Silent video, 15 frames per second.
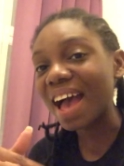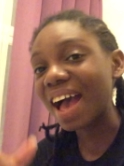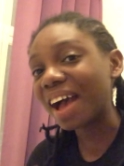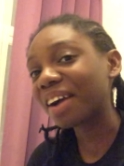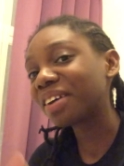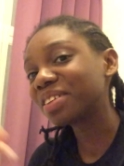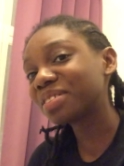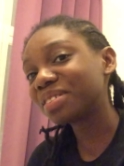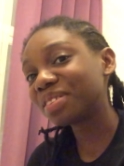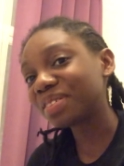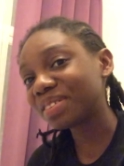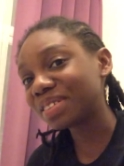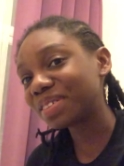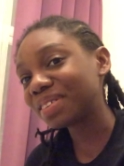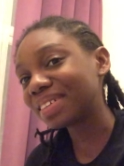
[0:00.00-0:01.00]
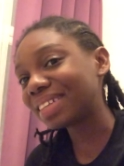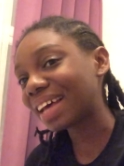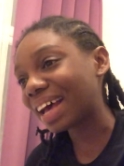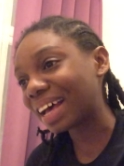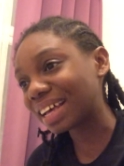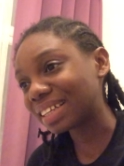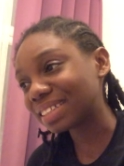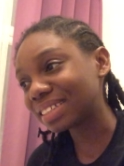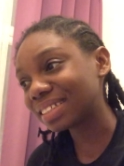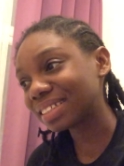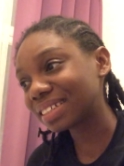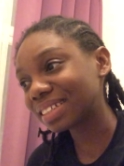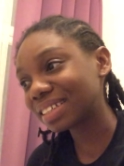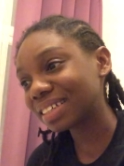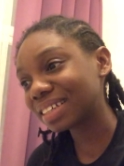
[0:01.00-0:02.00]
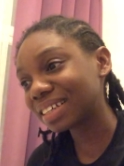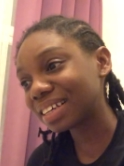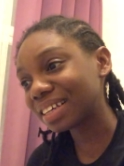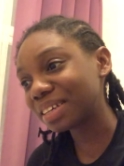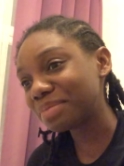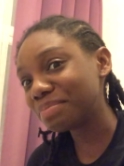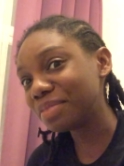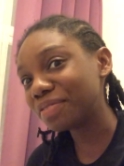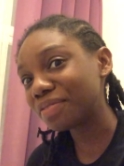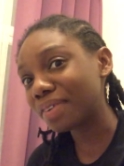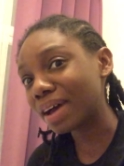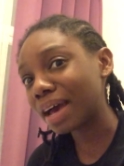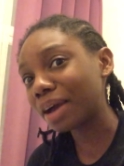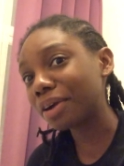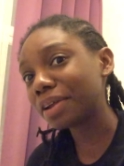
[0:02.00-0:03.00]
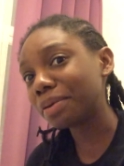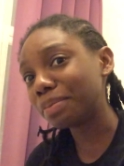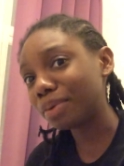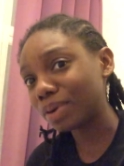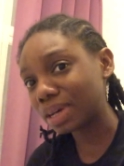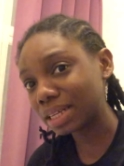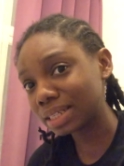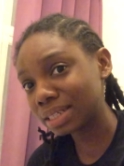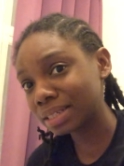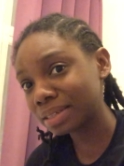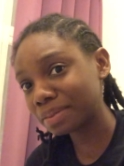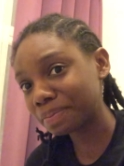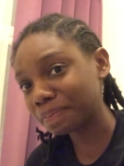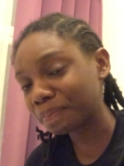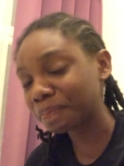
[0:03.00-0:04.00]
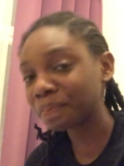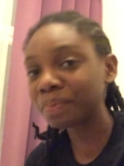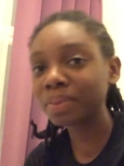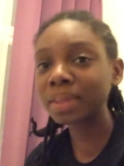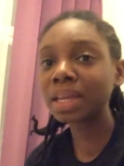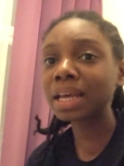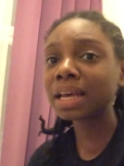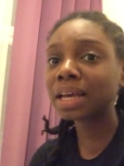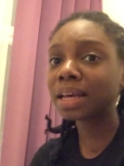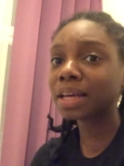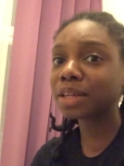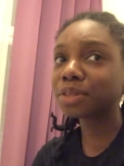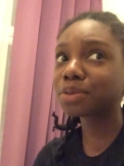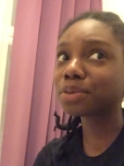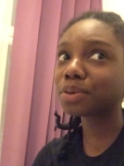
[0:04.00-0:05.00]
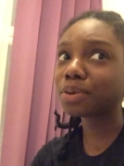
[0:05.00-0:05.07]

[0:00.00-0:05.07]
I got to London, and before I got a bus to